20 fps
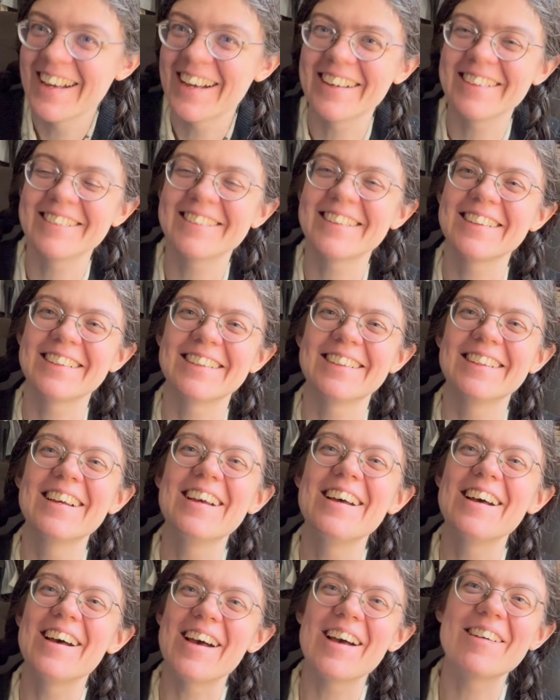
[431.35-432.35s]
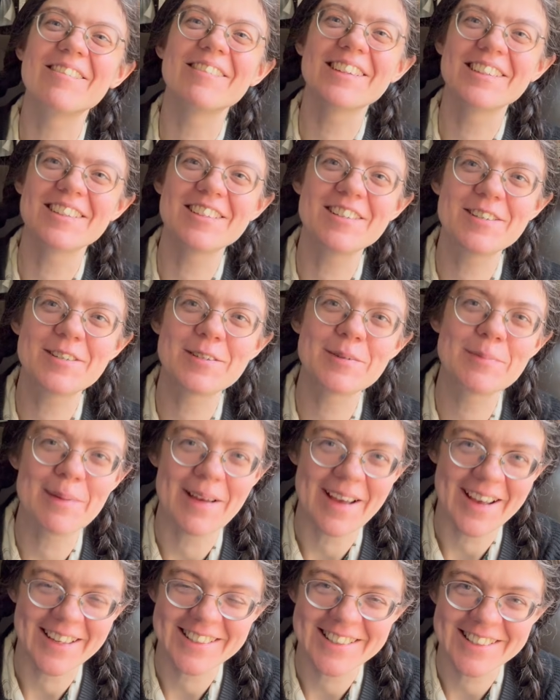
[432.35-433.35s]
I'm gonna do
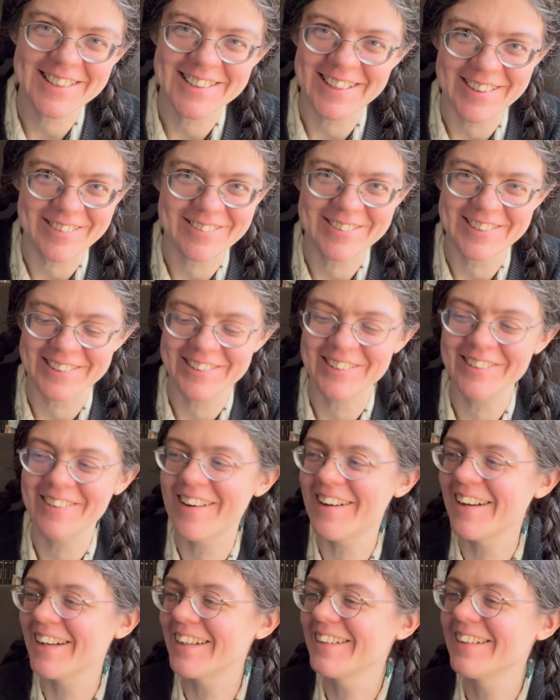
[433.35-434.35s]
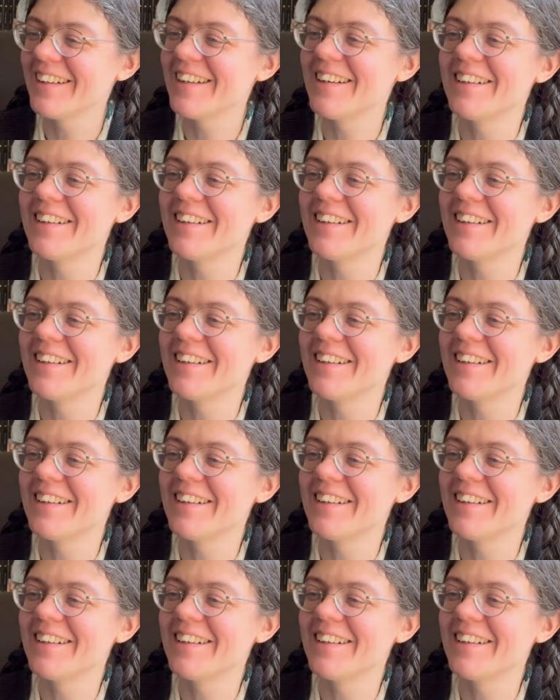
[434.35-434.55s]
bad stuff to Harai.